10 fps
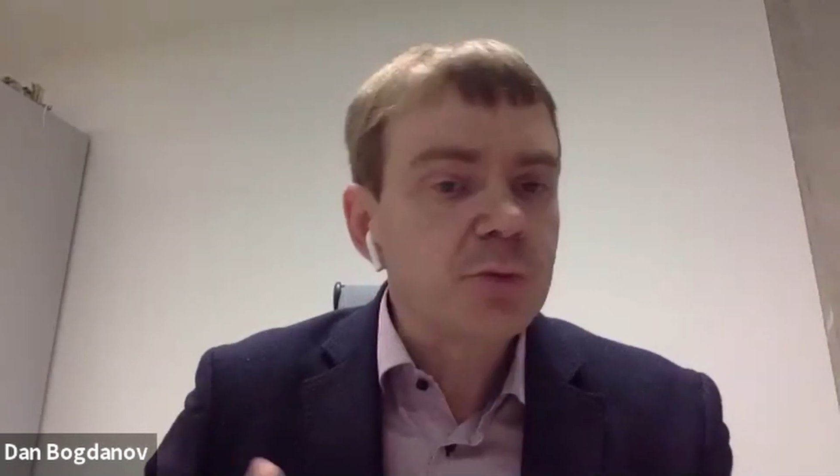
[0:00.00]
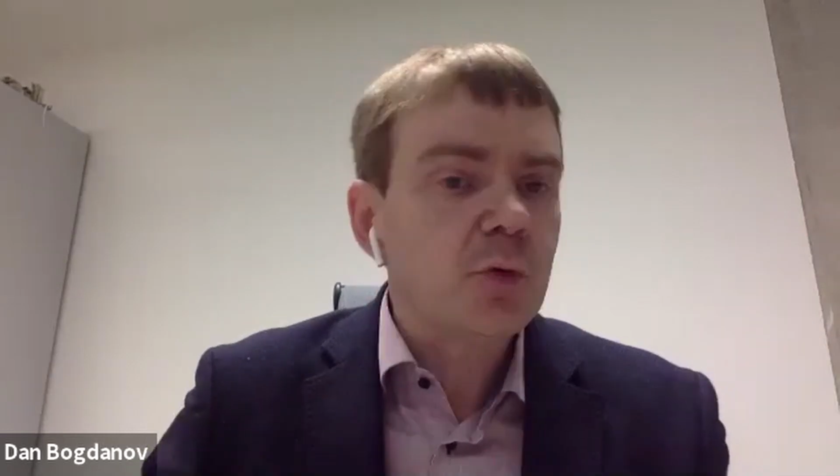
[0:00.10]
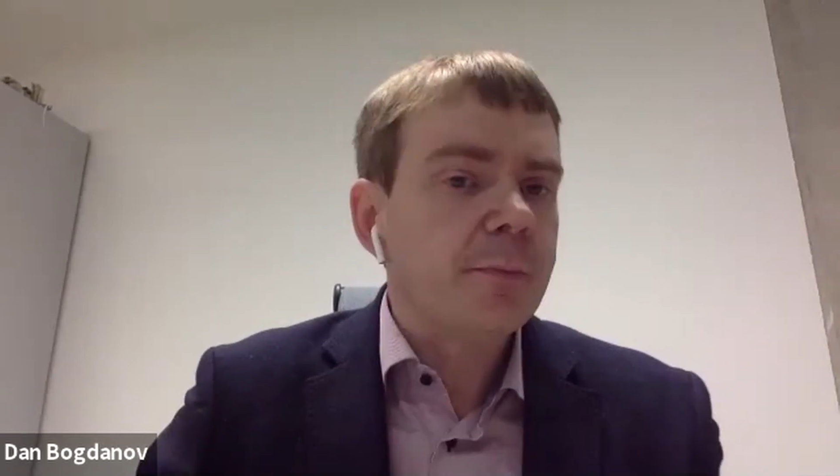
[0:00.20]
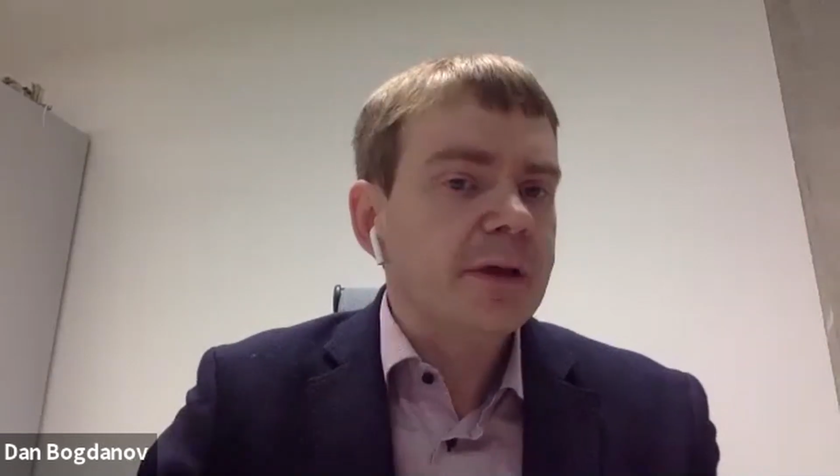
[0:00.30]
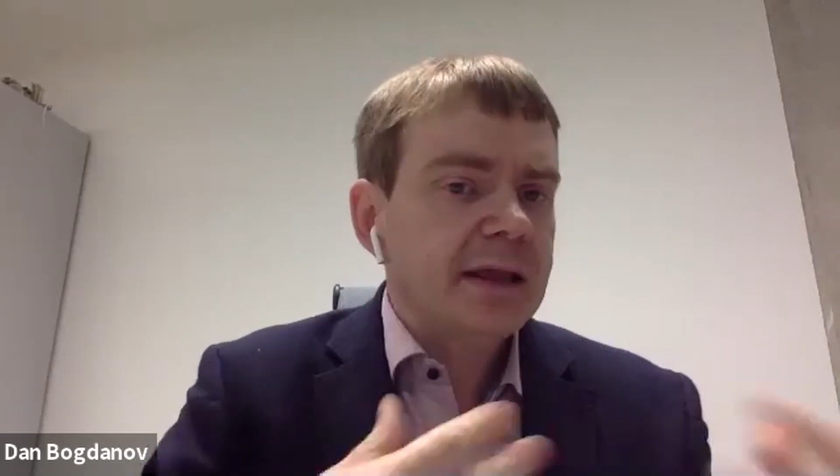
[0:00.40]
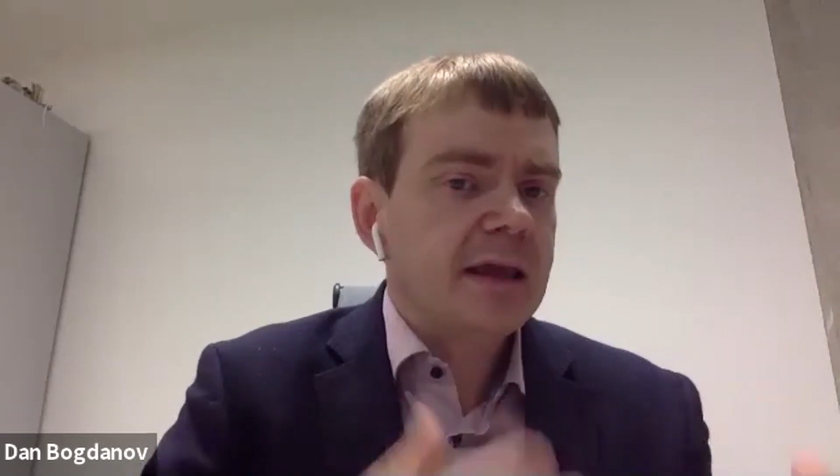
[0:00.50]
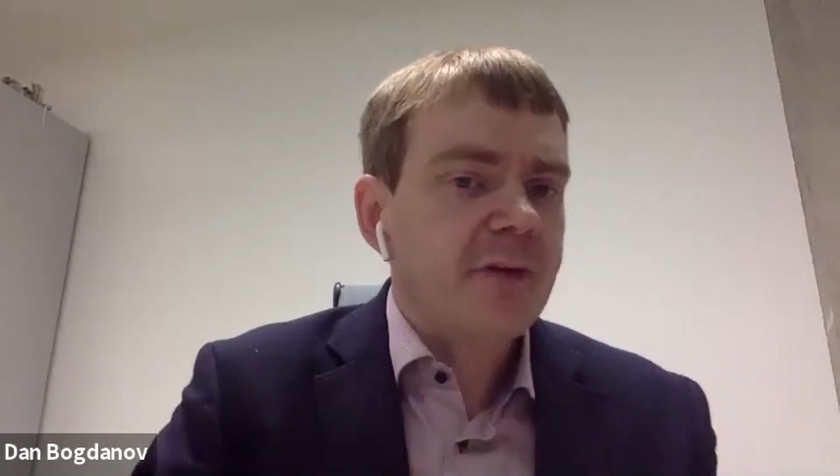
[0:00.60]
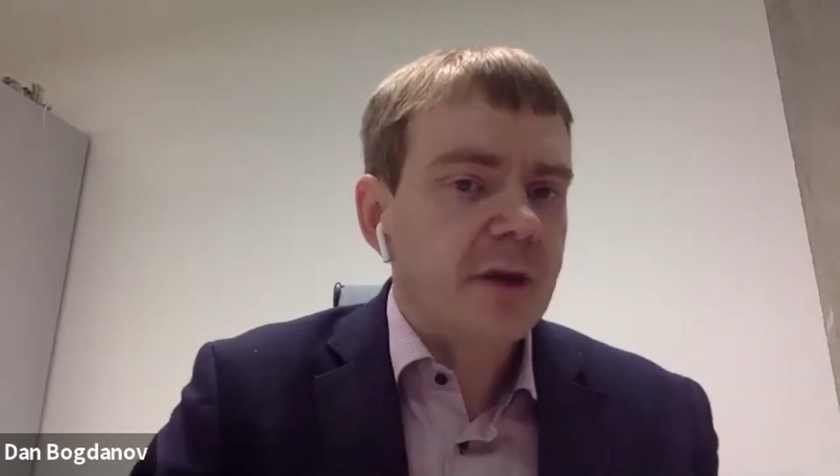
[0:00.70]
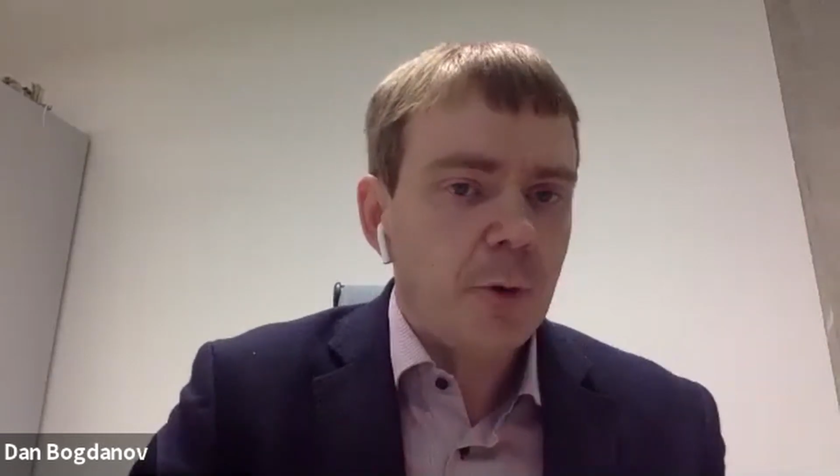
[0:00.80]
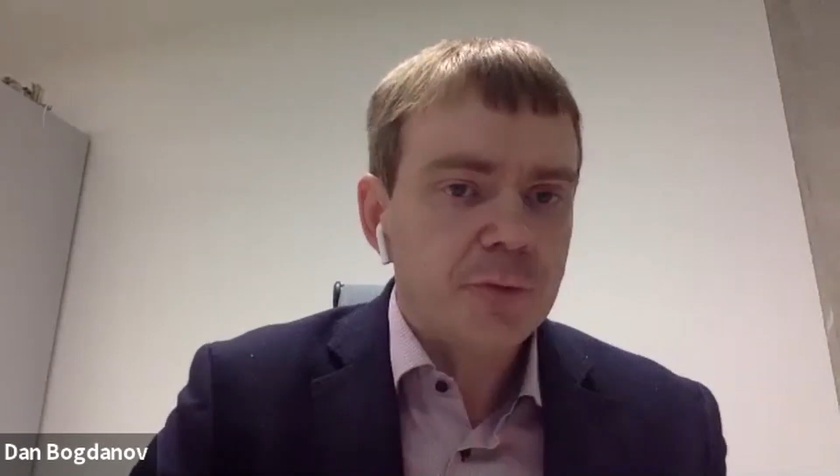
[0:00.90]
but we're
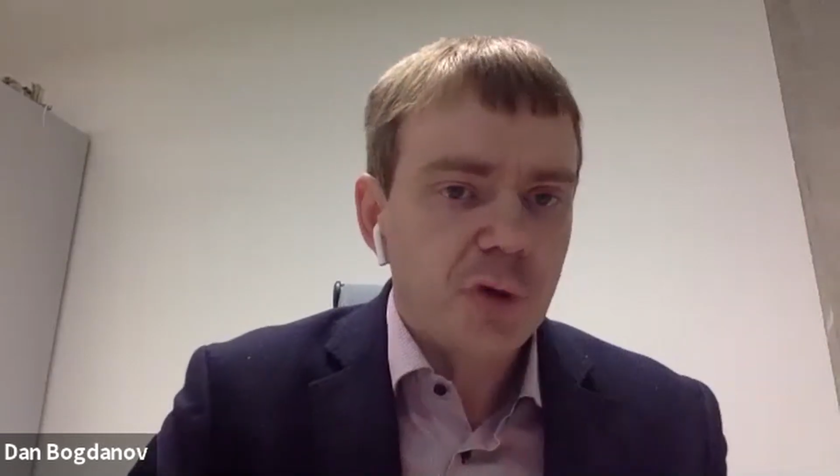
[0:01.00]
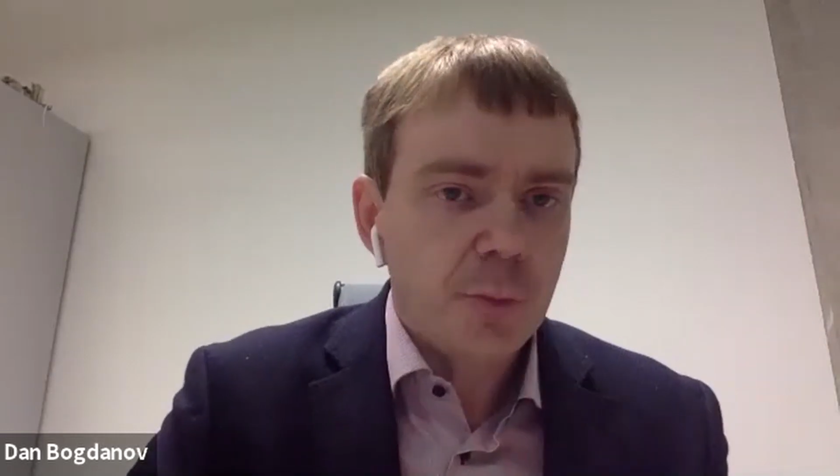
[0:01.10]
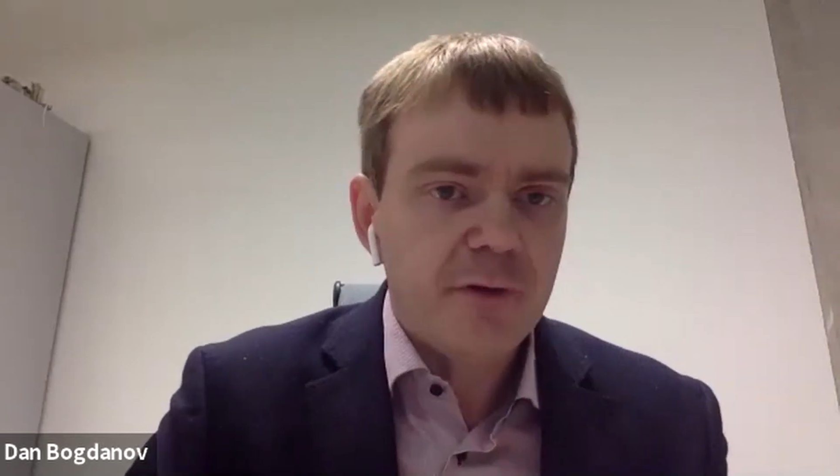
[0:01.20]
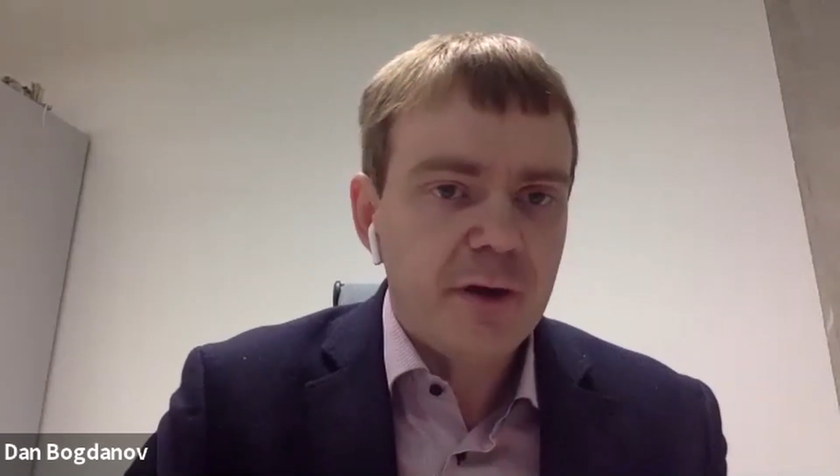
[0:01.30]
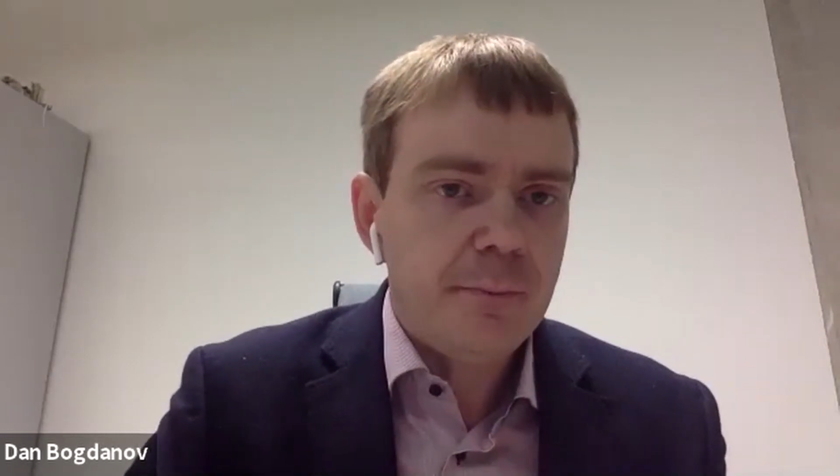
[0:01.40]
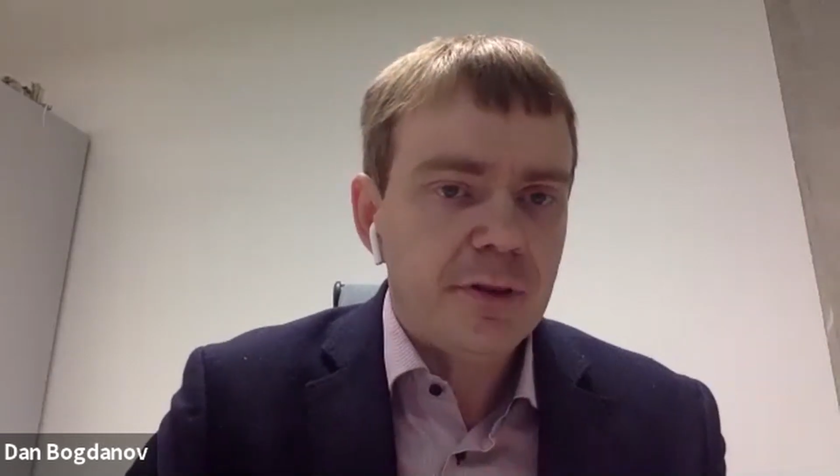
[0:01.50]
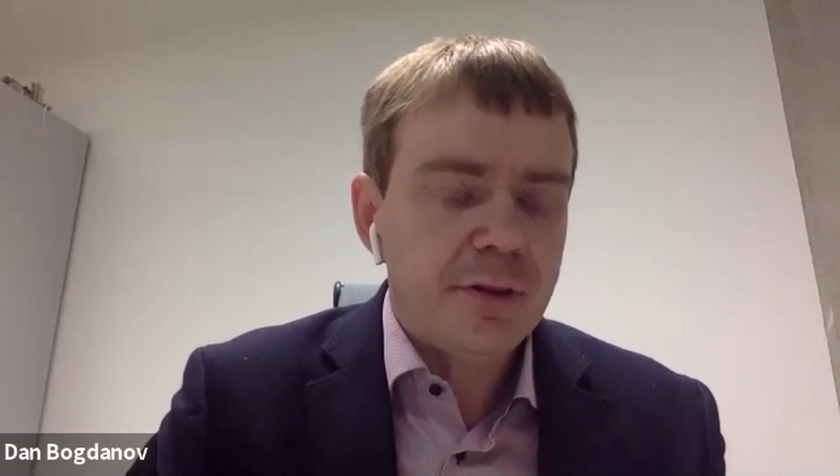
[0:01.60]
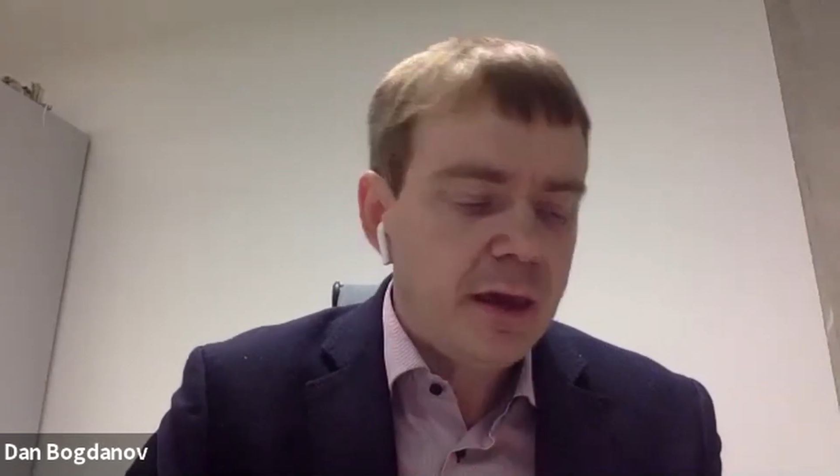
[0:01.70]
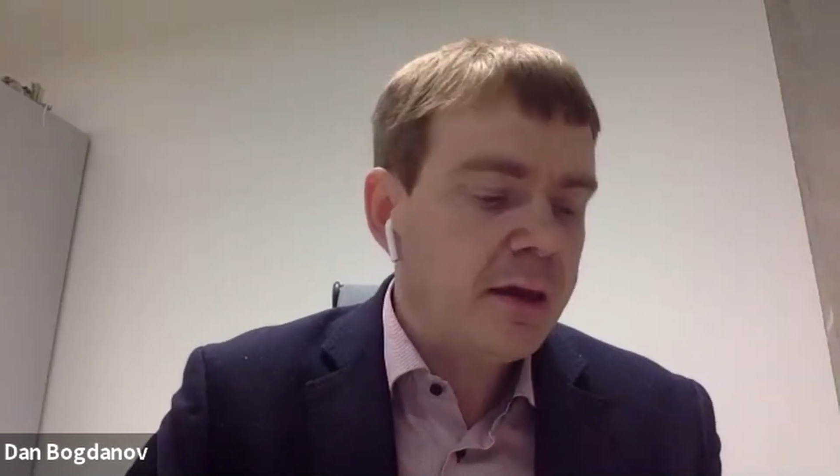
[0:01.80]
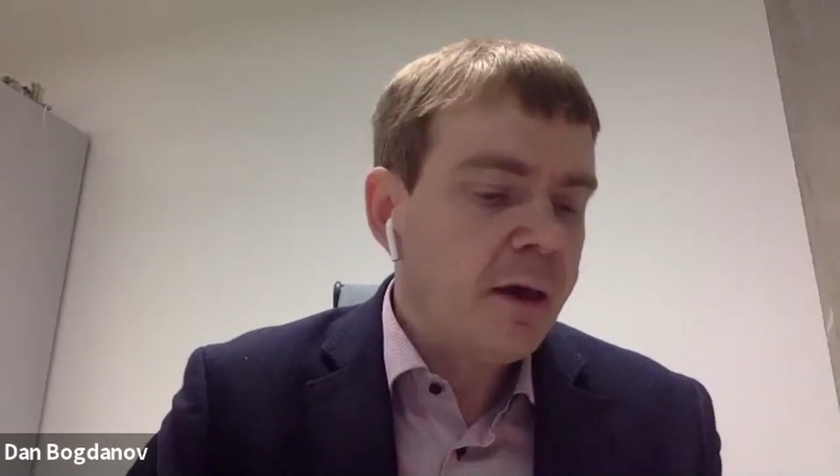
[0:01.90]
building them on top of
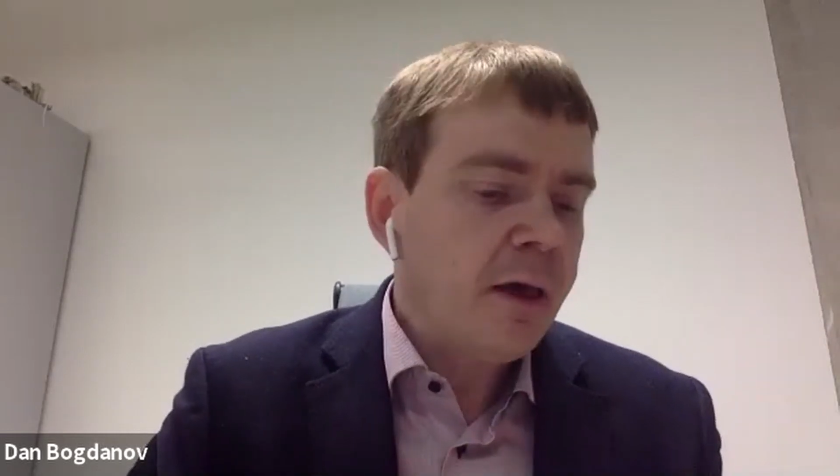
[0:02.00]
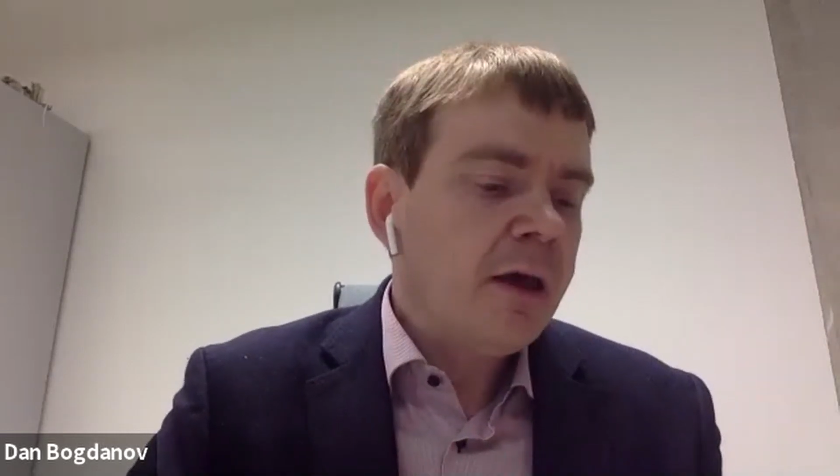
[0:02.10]
MPC.